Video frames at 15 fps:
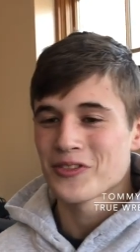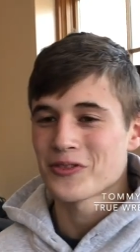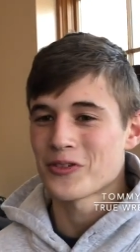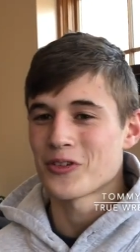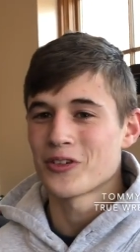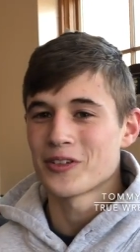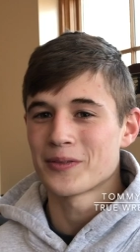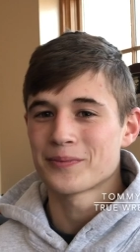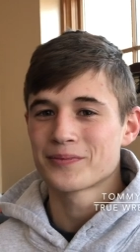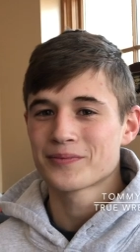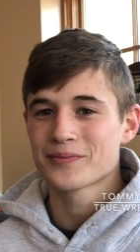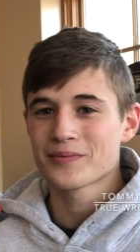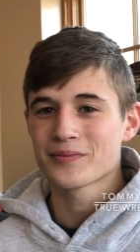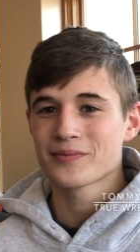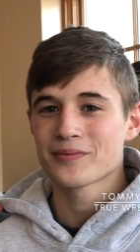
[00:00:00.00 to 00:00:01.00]
All right, do you have
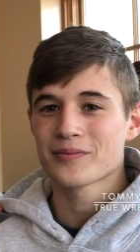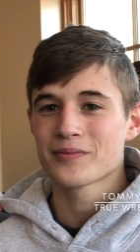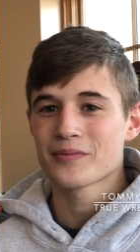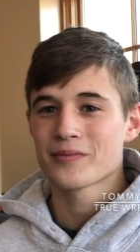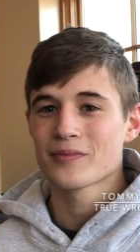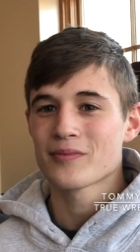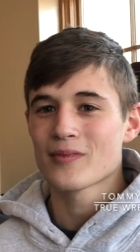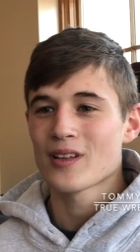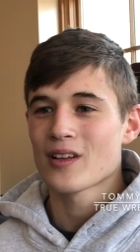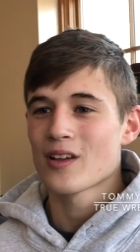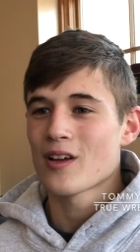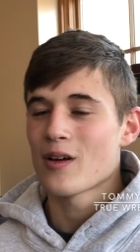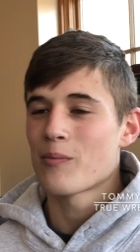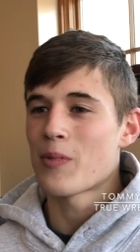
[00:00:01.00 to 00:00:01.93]
something embarrassing about yourself?